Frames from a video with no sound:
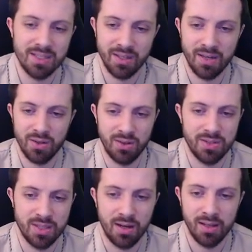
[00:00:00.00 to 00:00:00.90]
you'll never lose
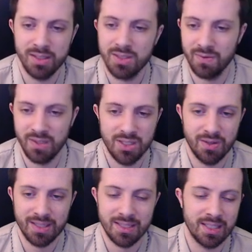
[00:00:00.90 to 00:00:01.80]
an all-in 2v2
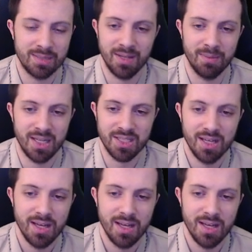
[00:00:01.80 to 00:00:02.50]
at 6 pretty much.